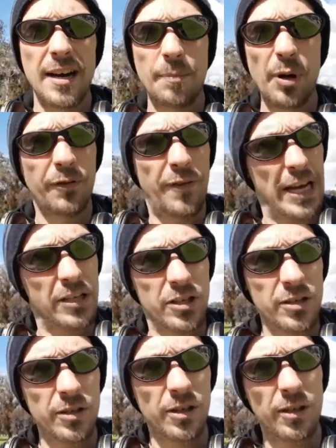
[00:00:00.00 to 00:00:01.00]

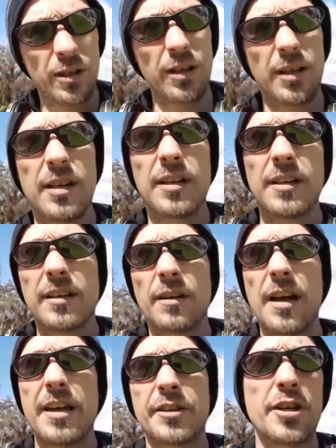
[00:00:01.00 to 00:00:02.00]
professional
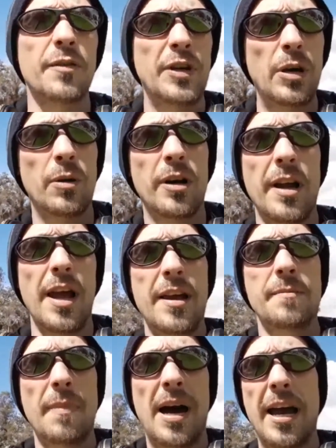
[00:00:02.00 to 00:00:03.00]
interviewer.
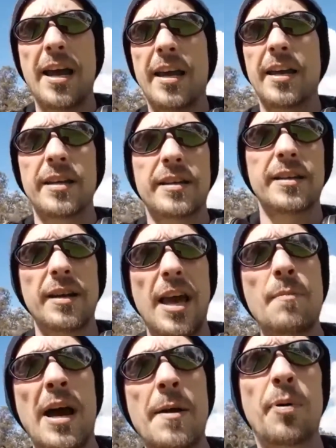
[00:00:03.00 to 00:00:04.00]
In
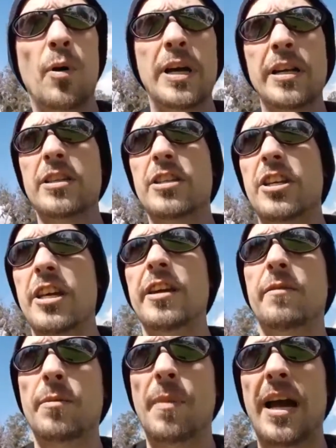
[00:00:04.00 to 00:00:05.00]
my point, she
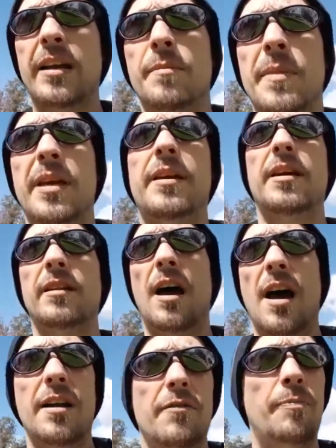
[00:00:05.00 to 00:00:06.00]
reminded me a
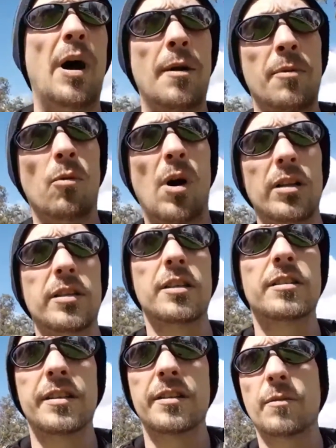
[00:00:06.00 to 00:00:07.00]
lot of Barbara
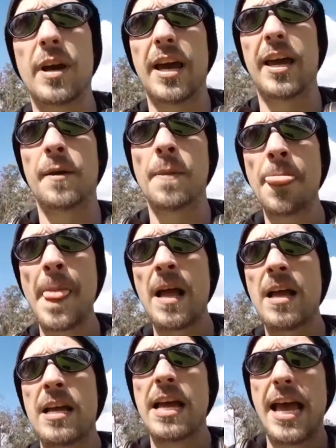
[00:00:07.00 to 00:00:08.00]
Walters in a way,
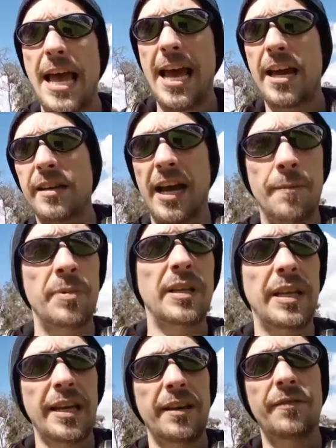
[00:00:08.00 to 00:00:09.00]
and I
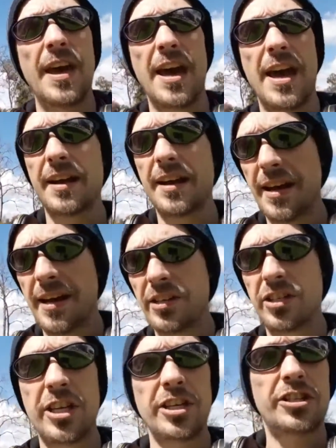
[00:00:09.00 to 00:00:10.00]
believe that
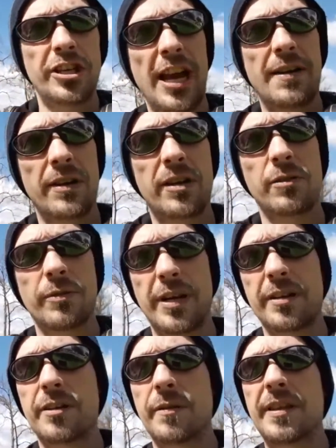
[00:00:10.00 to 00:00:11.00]
she should have a
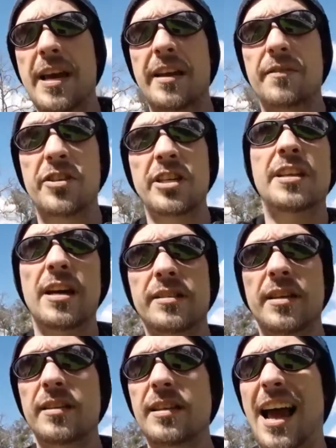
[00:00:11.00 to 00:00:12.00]
career doing that. If she
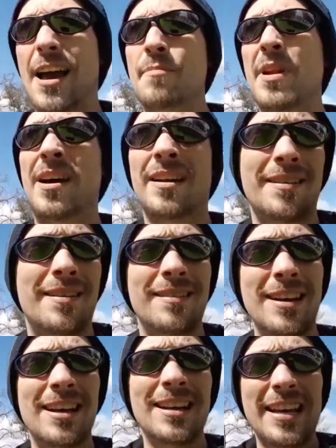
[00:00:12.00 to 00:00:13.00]
doesn't, I'm not a
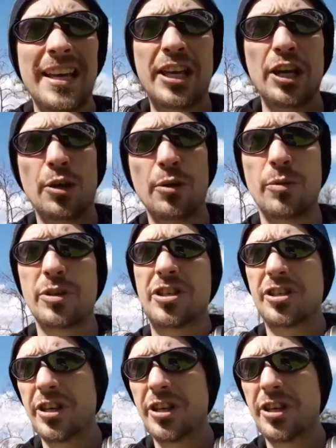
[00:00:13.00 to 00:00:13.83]
huge